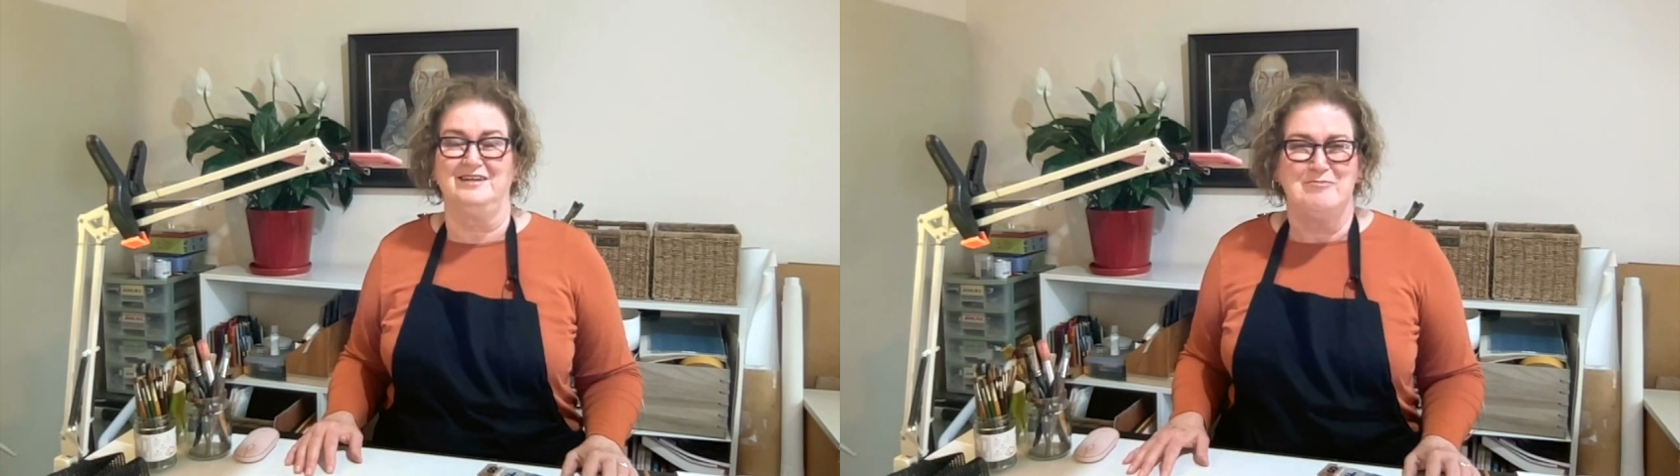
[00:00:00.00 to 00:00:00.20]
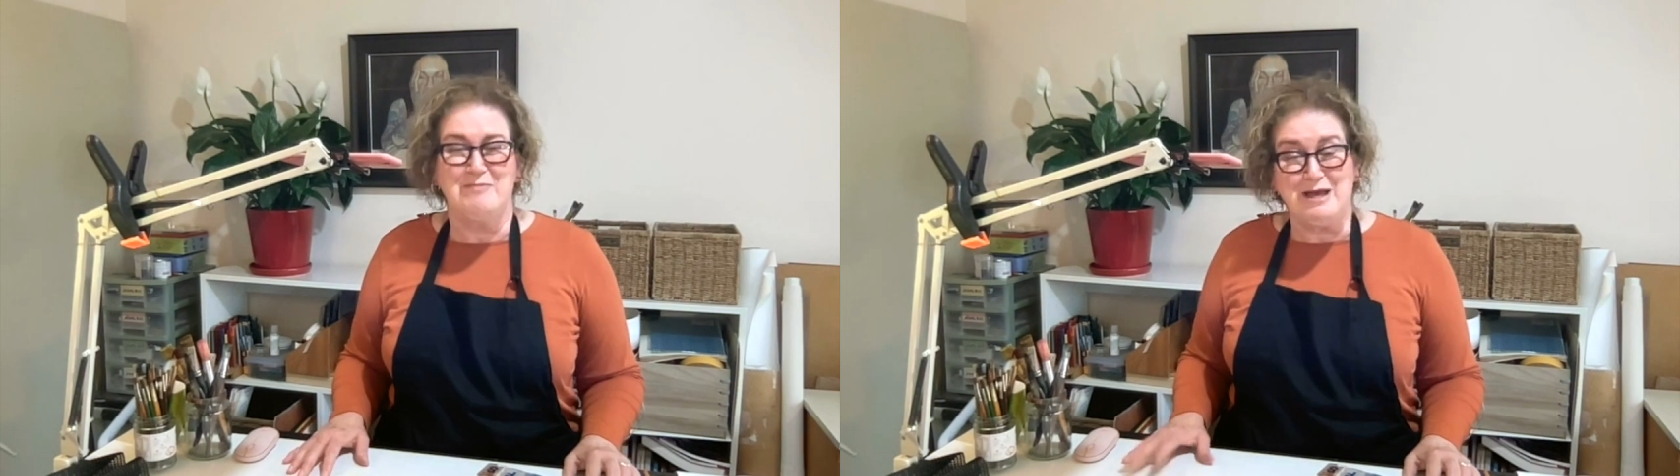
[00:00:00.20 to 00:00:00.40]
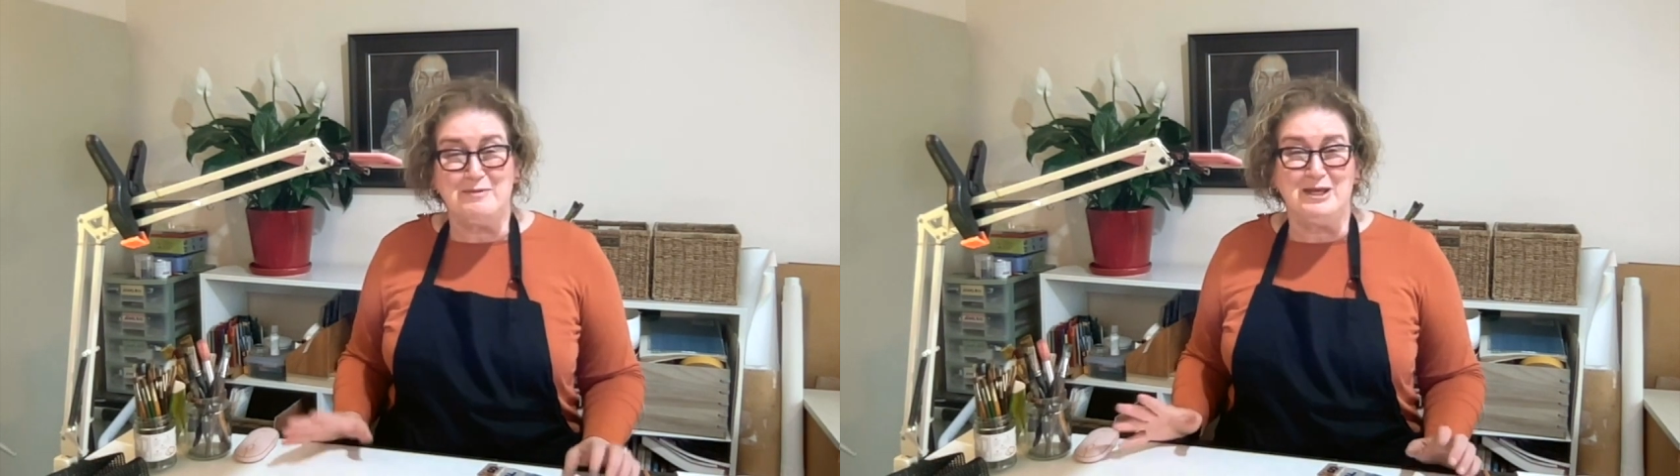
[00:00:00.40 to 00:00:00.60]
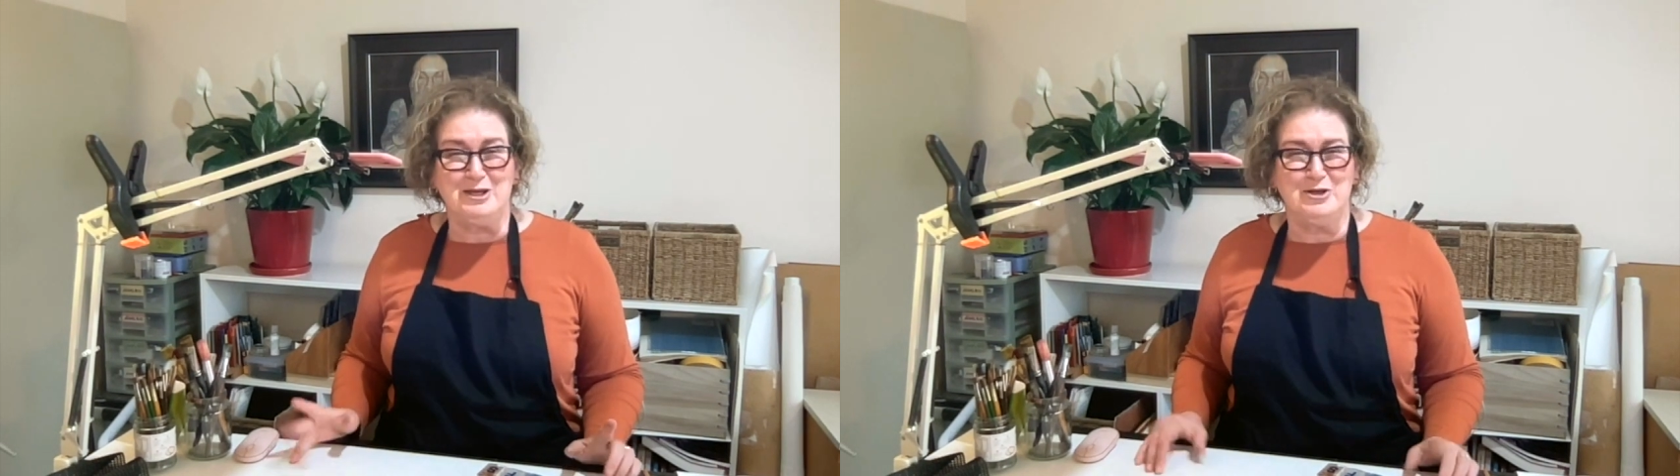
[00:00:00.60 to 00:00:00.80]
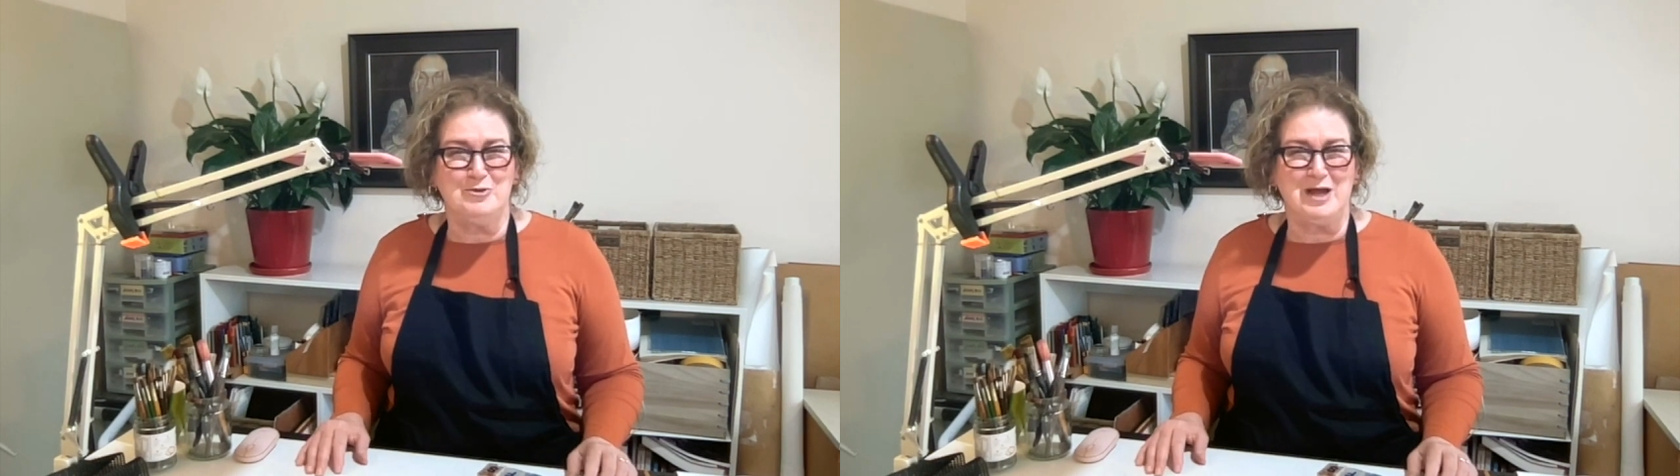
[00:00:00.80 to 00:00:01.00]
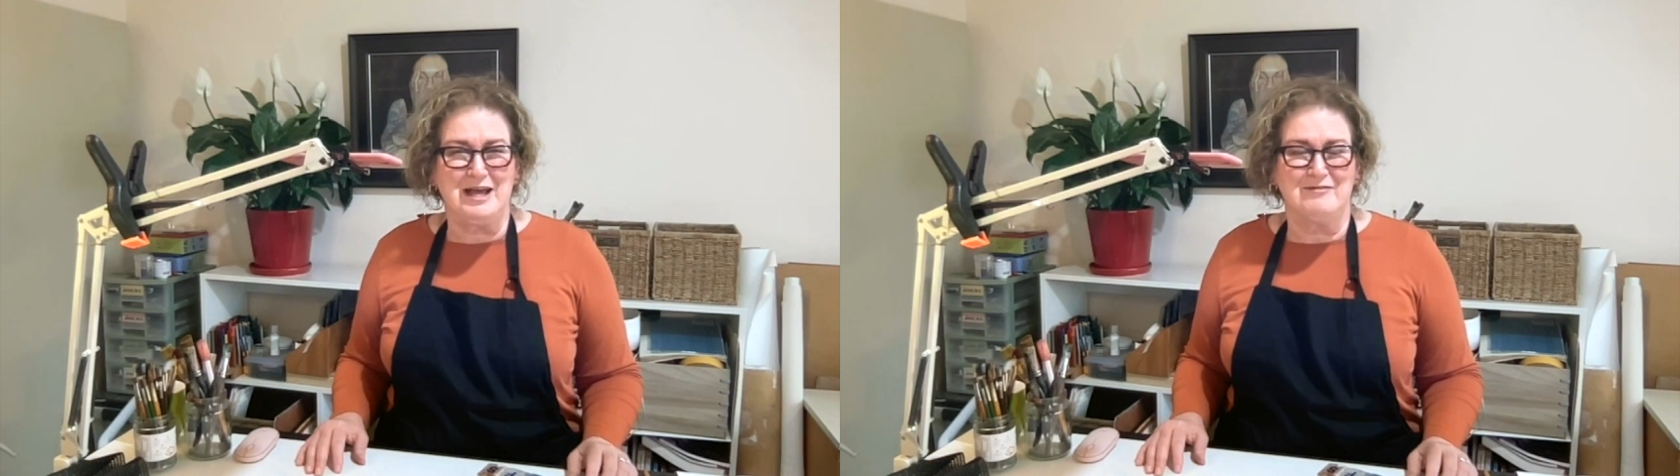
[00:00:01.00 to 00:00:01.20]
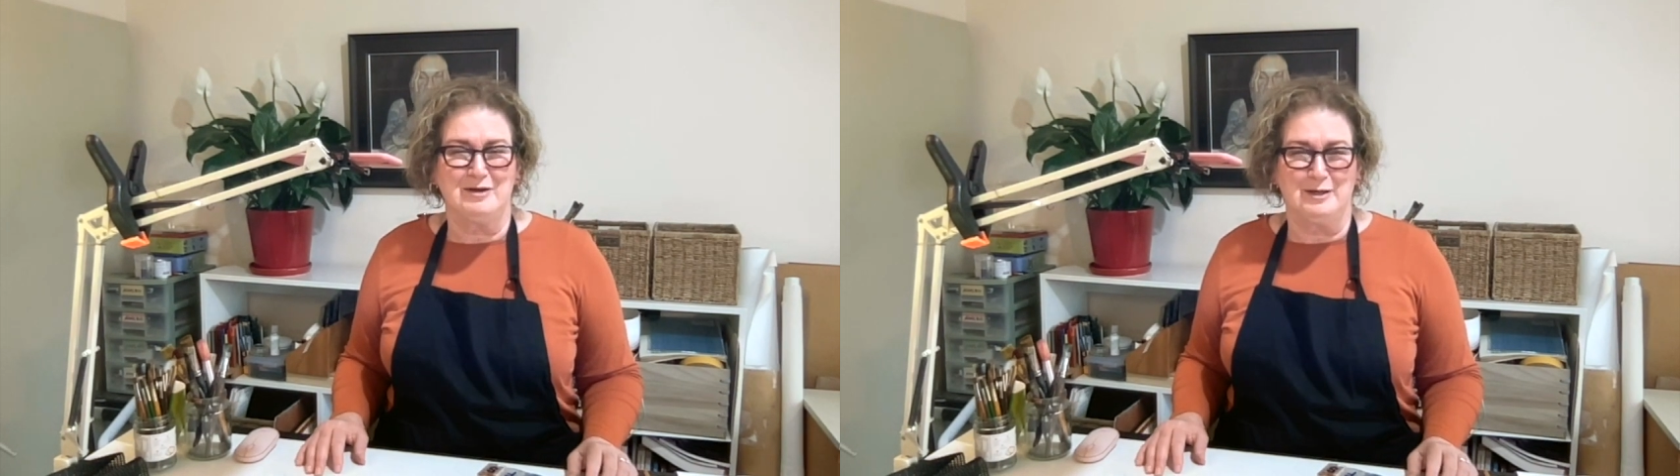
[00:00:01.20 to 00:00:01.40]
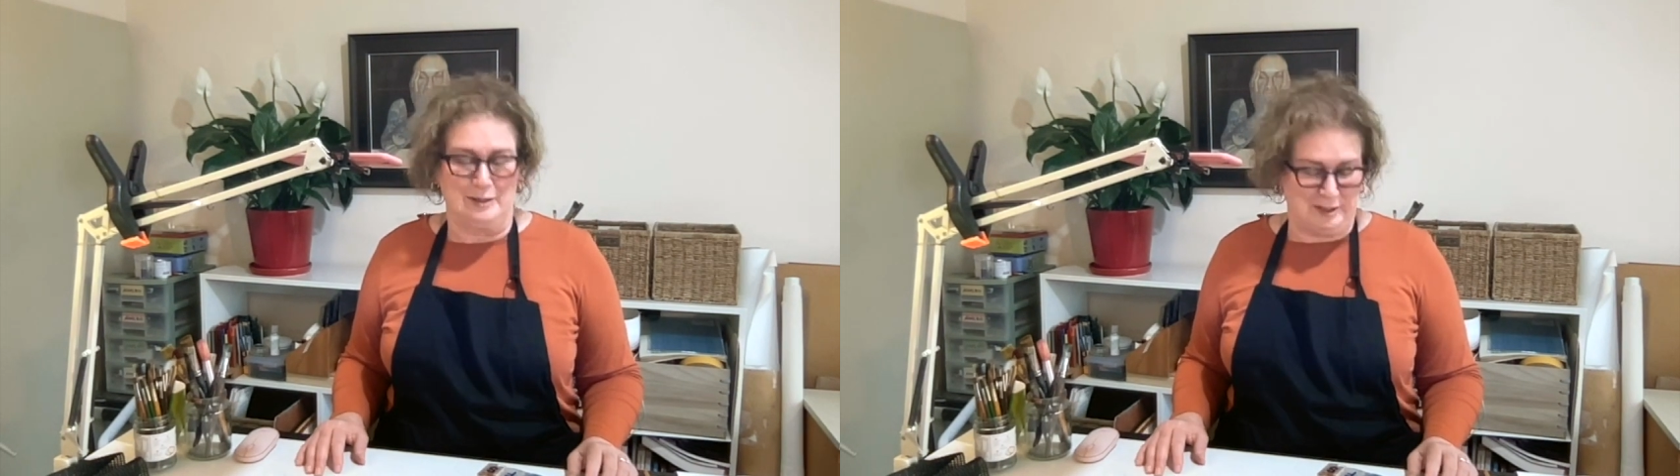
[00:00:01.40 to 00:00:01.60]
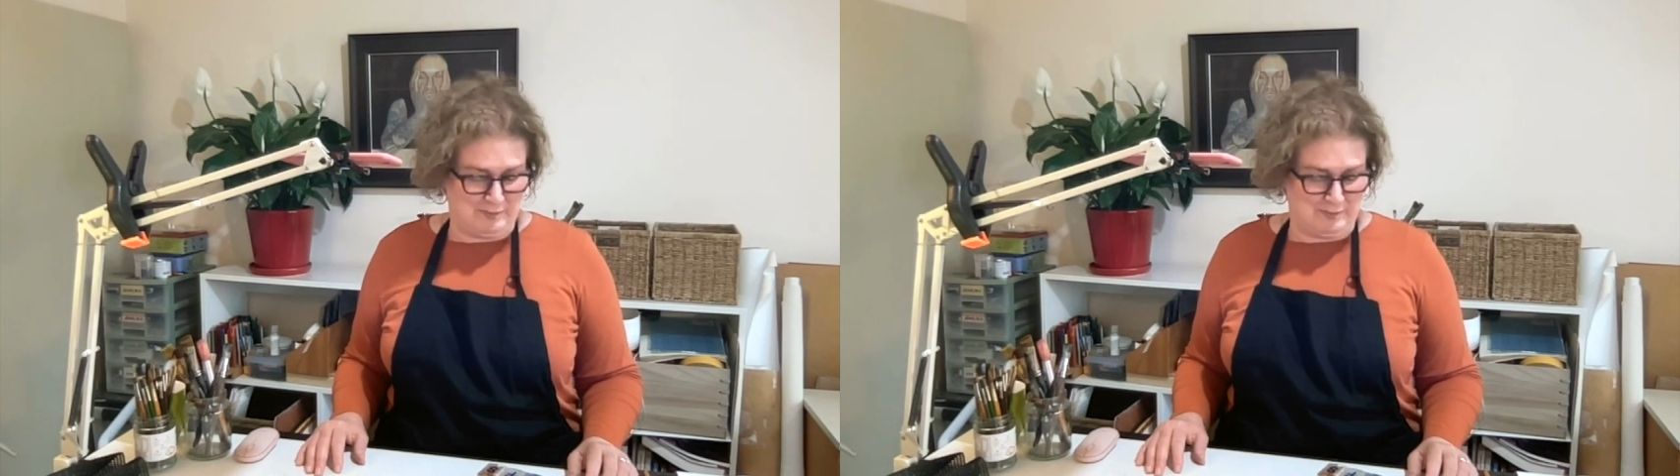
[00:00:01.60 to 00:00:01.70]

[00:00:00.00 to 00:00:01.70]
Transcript: Maybe you have a